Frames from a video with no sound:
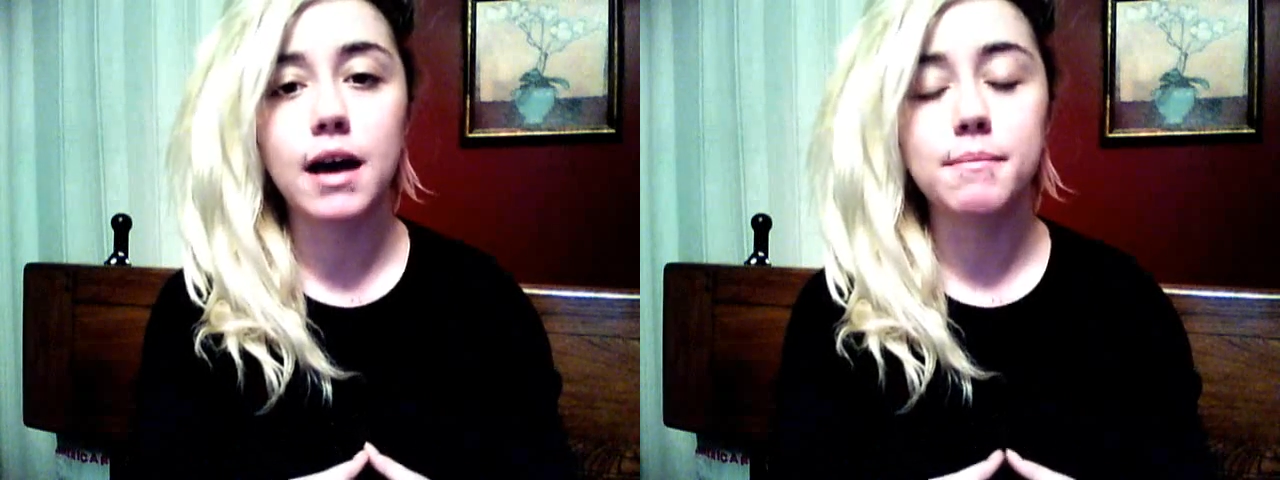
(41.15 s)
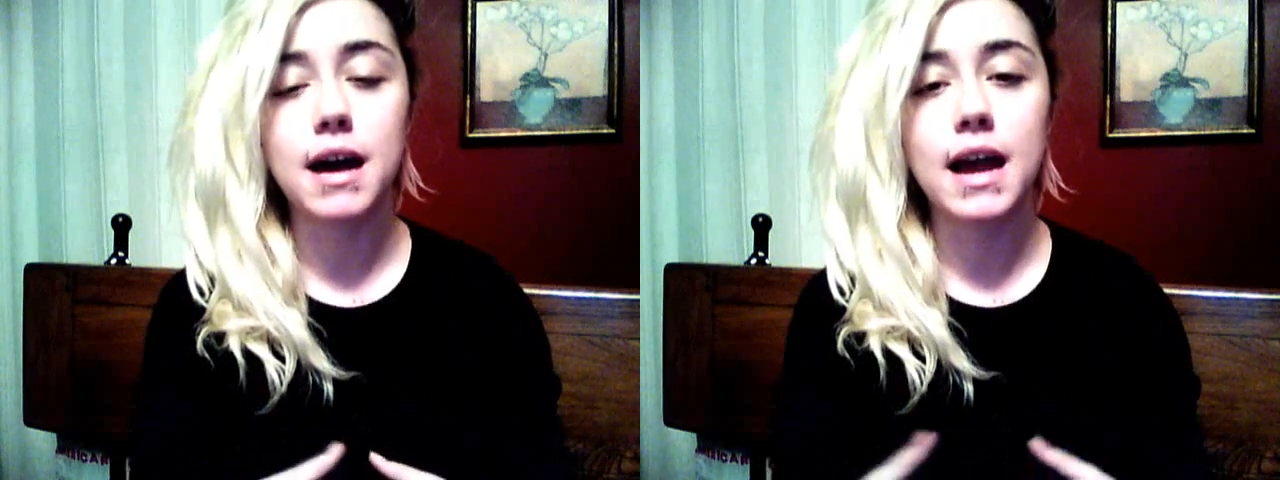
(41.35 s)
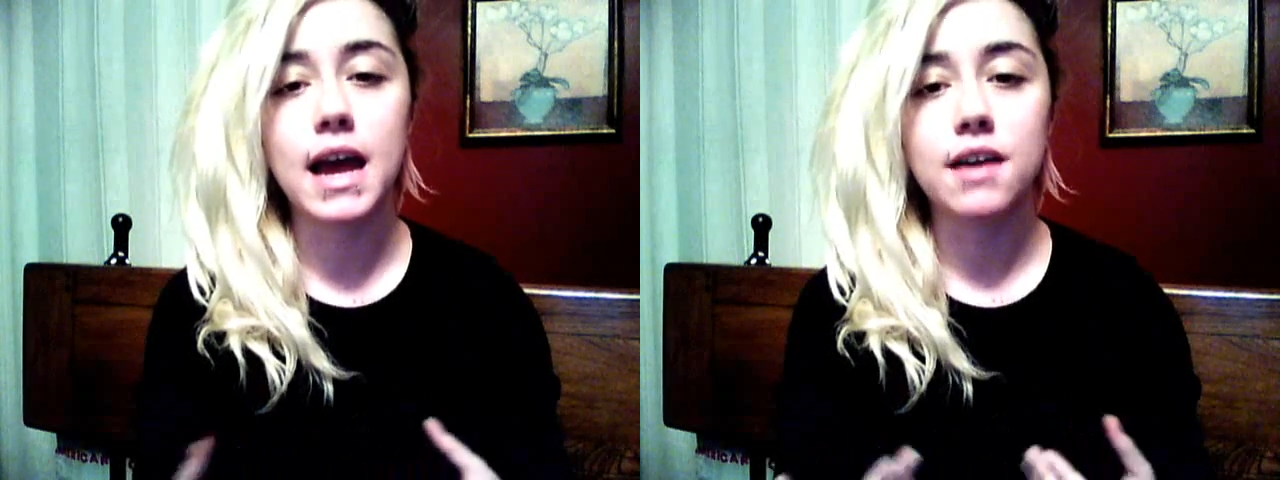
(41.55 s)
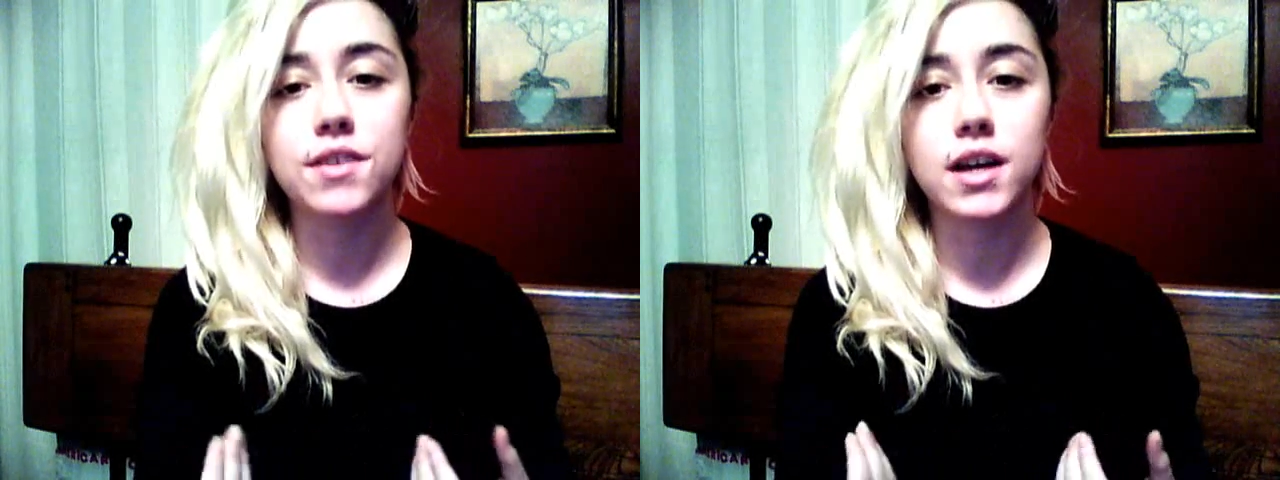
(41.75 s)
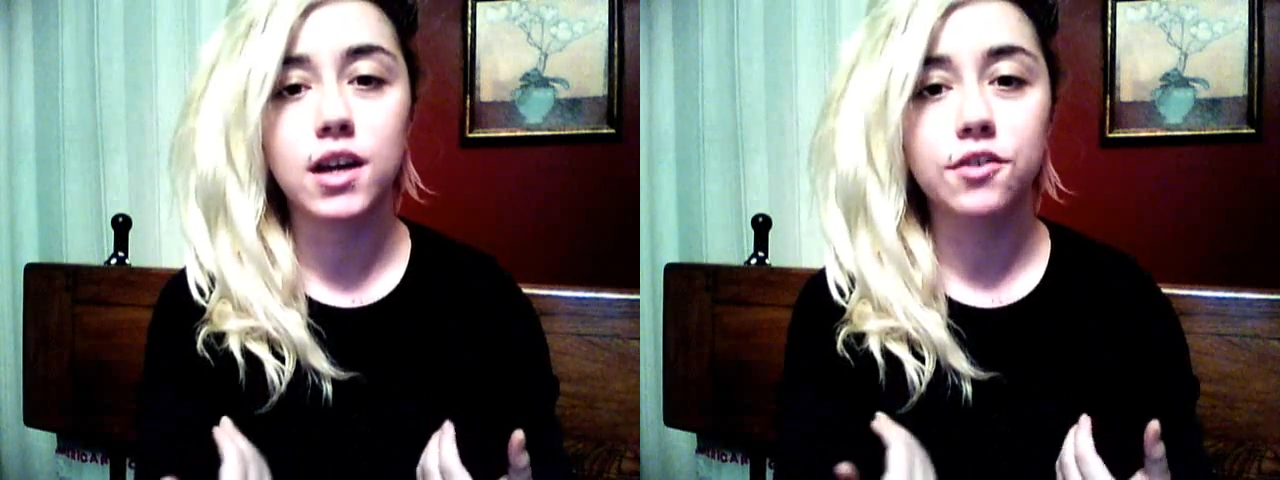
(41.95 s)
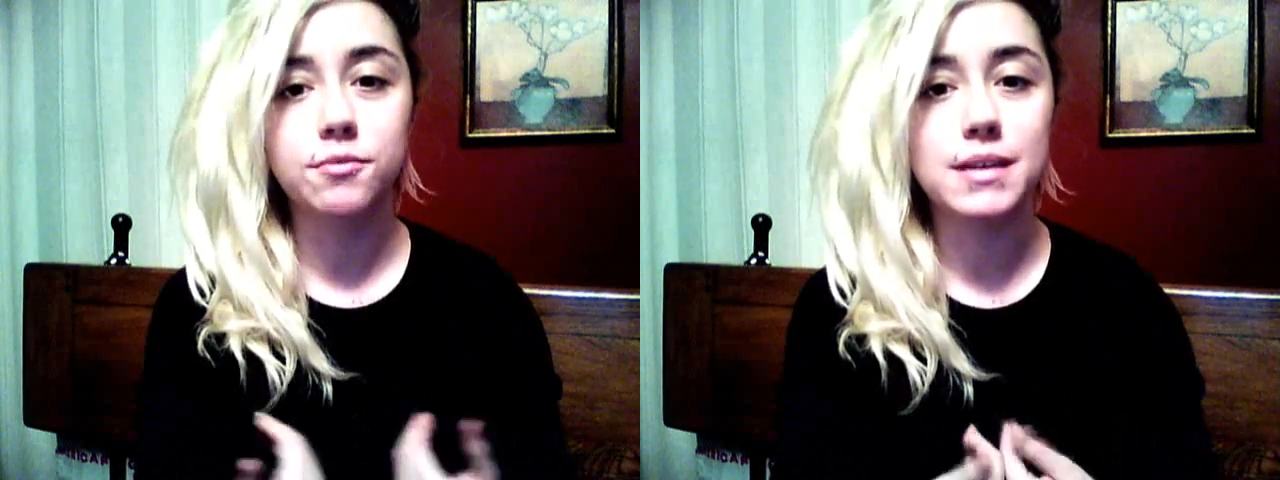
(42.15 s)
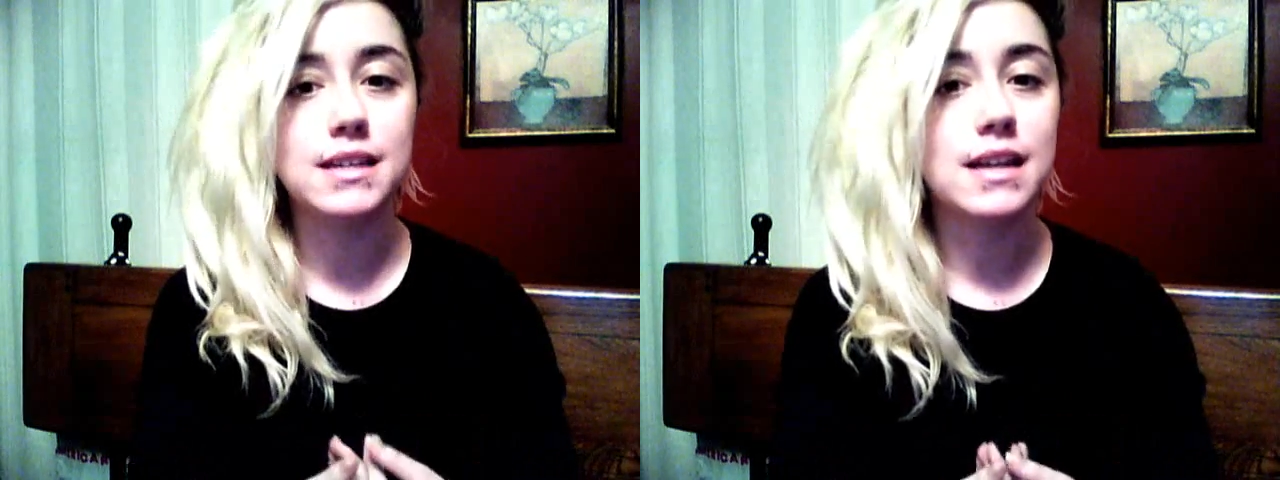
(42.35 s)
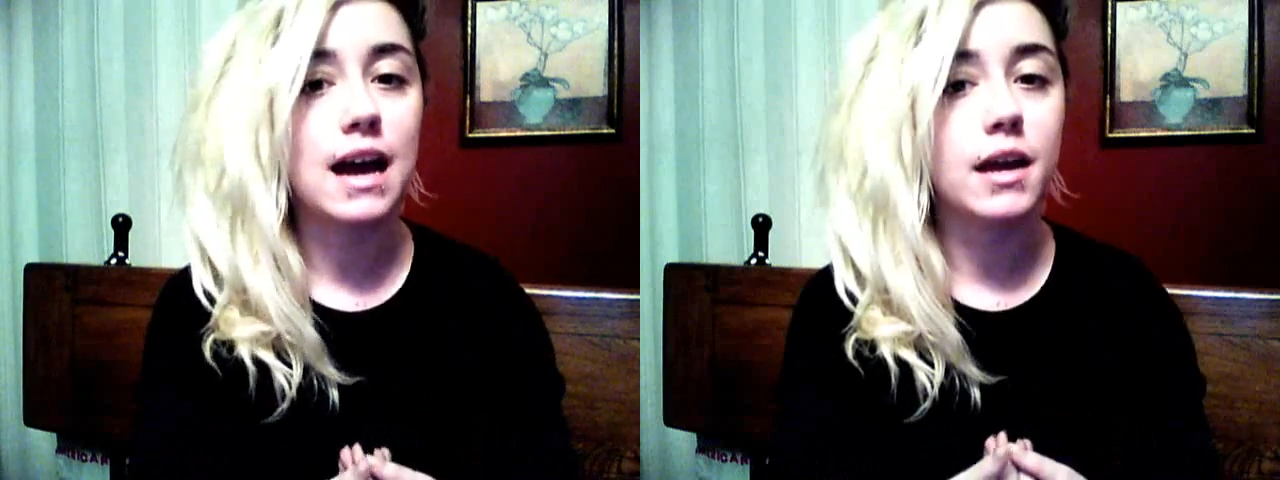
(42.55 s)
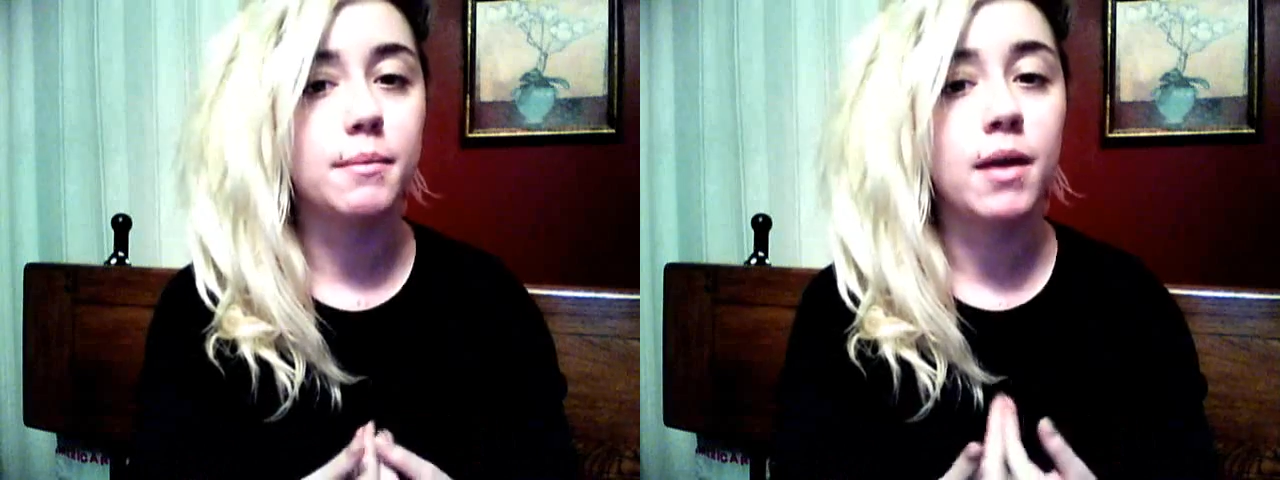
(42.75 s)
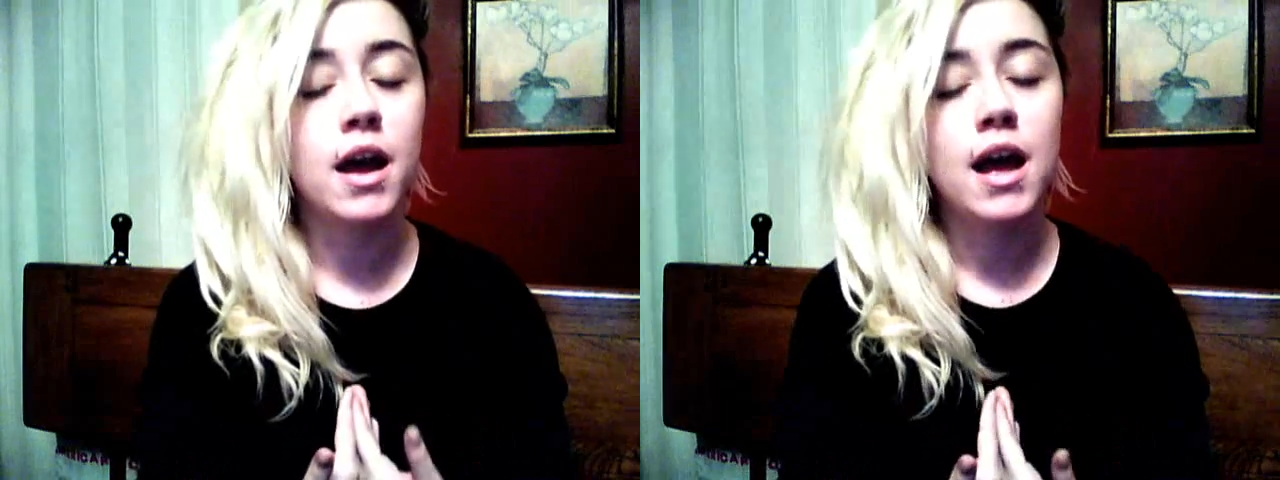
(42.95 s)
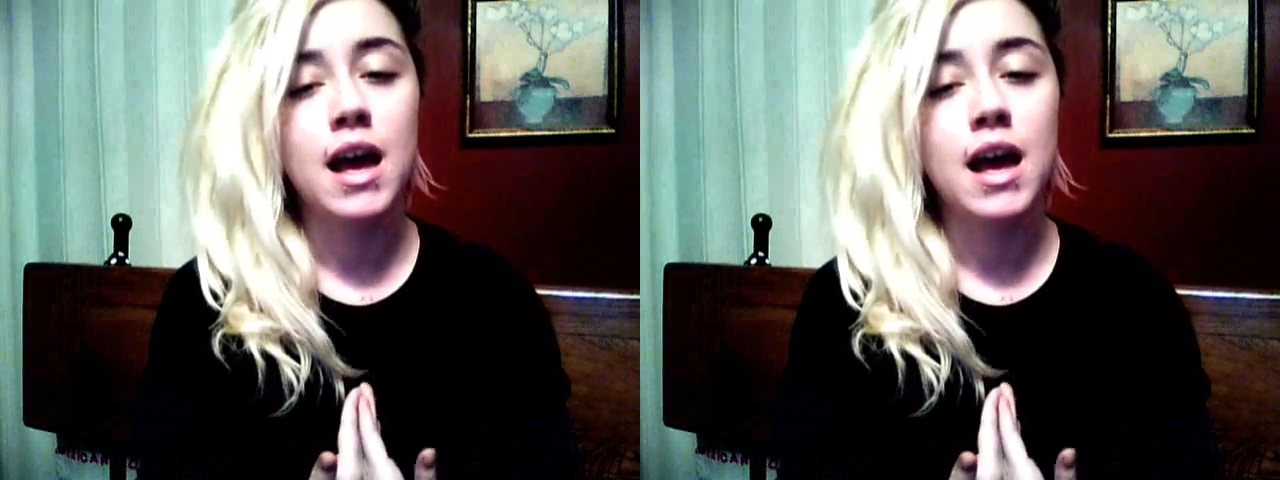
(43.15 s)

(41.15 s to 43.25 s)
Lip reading: I'm not having enough me time.